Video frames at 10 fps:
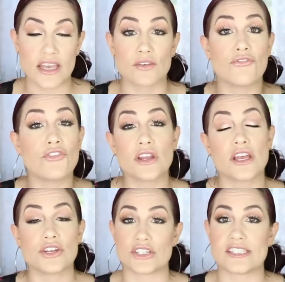I could
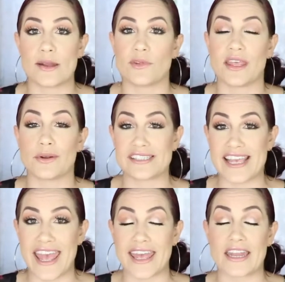fully understand what they were
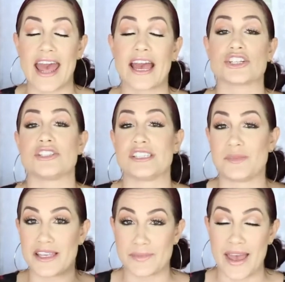saying and actually
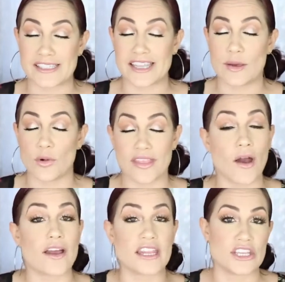speak back to them
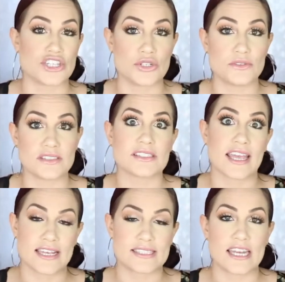without any issues,
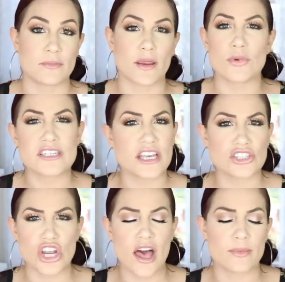like I said, in my
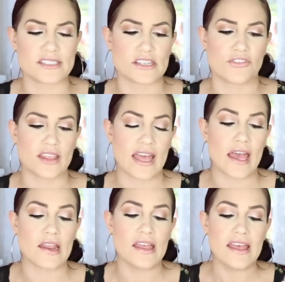retail job and stuff like
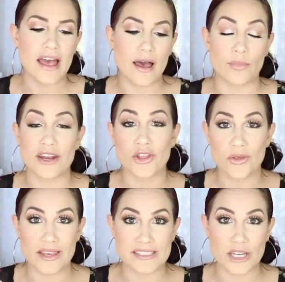that. But I know
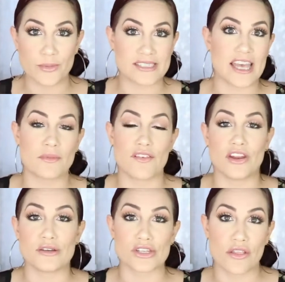you guys hear me say in my
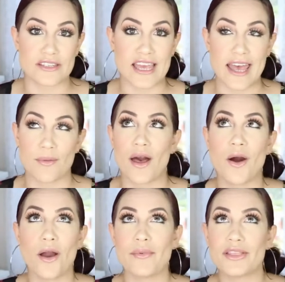videos all the time,
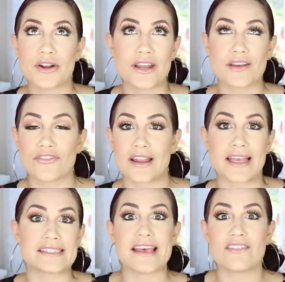oh, I've been learning for
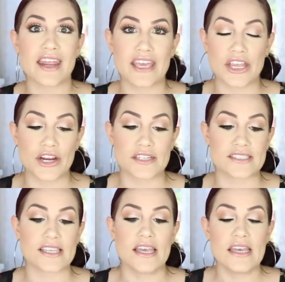like 7-8
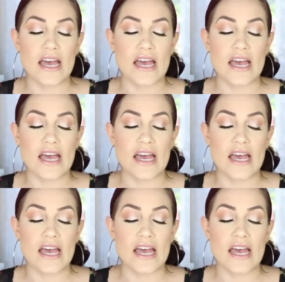years.